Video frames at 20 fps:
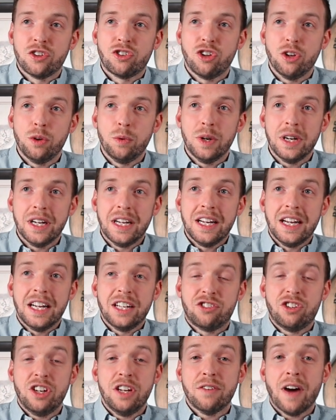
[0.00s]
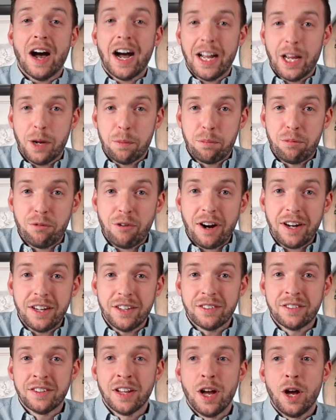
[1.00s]
to uh, achieve a higher
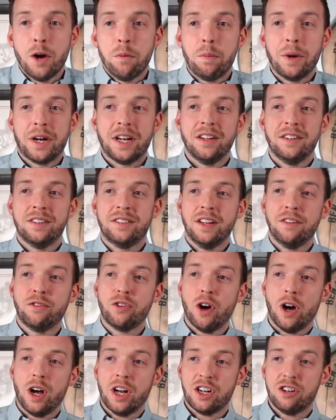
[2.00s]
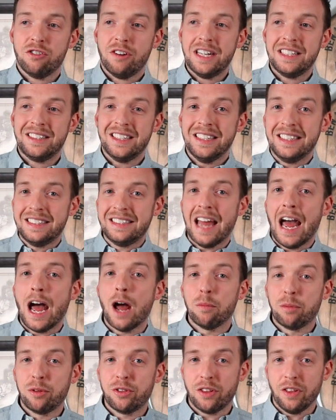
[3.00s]
price because they've got a greater
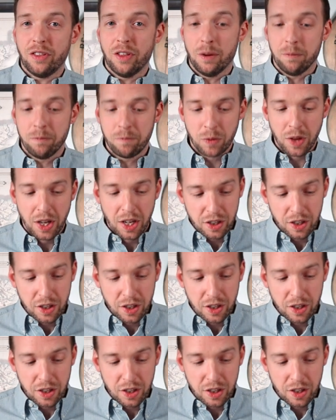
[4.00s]
depth to them.